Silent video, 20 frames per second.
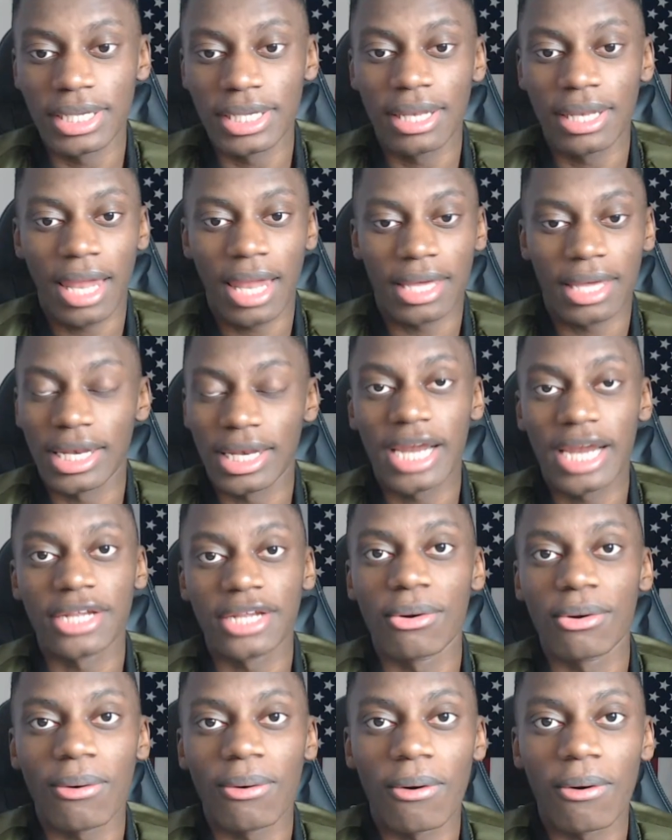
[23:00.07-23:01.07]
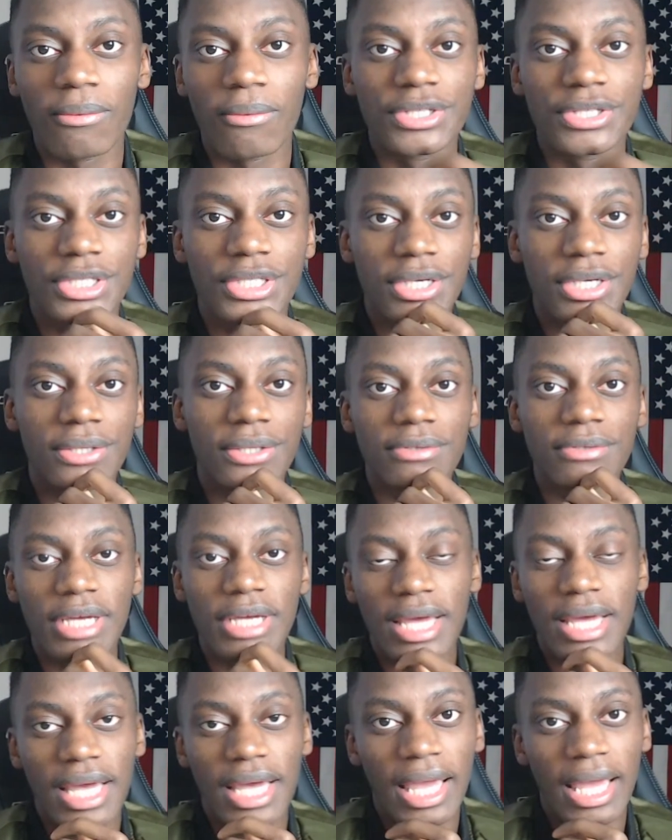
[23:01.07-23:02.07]
like Atletico always do,
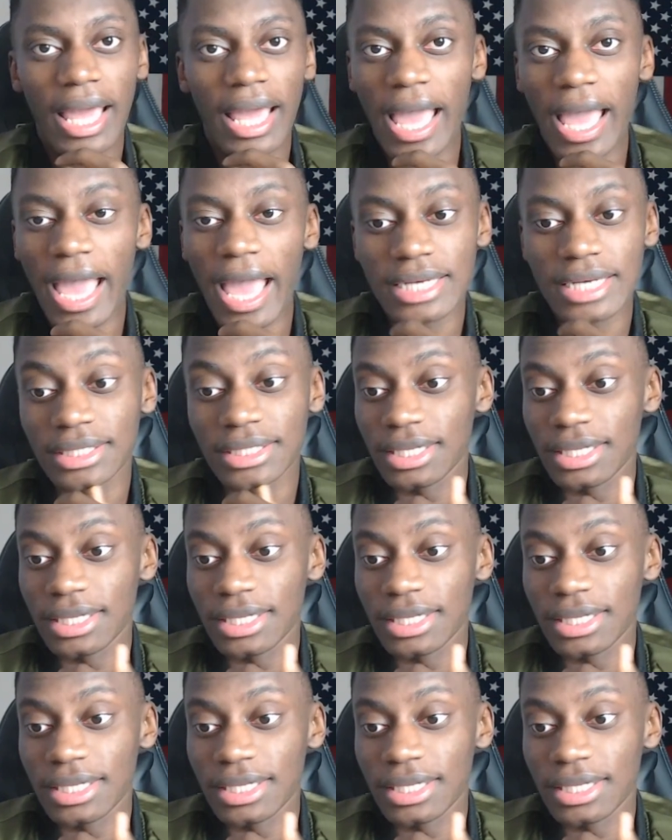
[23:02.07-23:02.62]
and